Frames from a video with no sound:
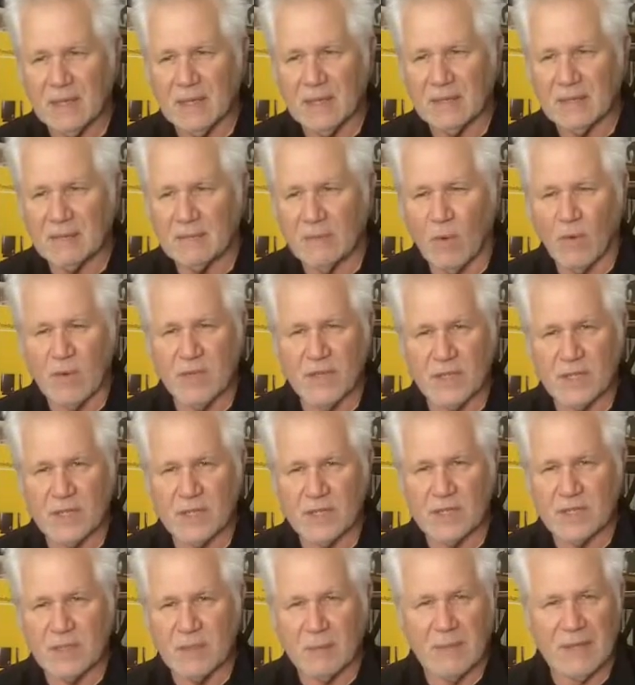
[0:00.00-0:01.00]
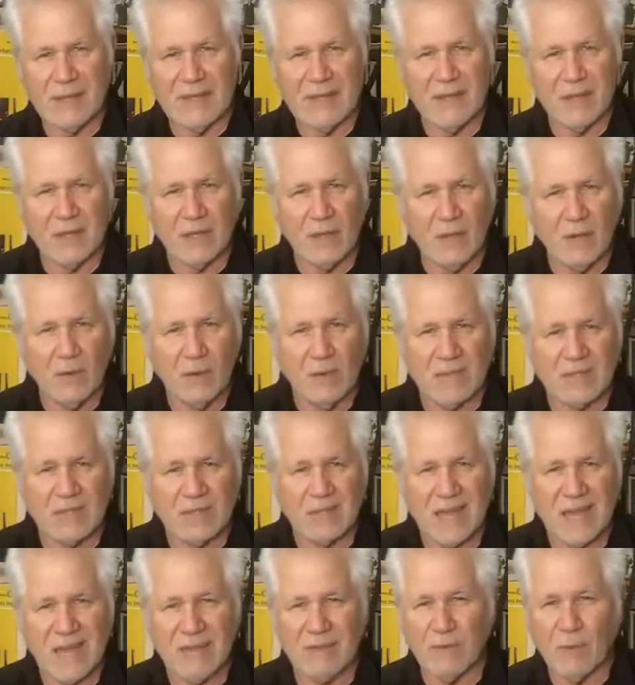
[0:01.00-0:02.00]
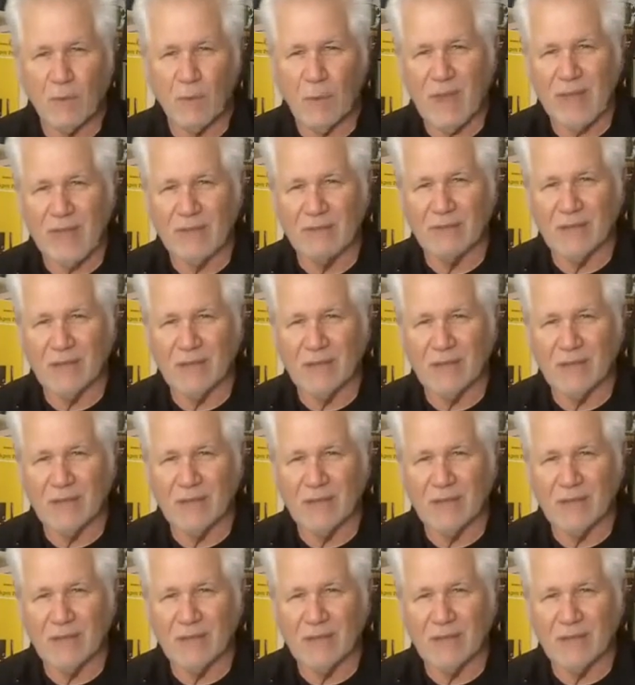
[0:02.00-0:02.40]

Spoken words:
is more than just something I do. It's kind of a way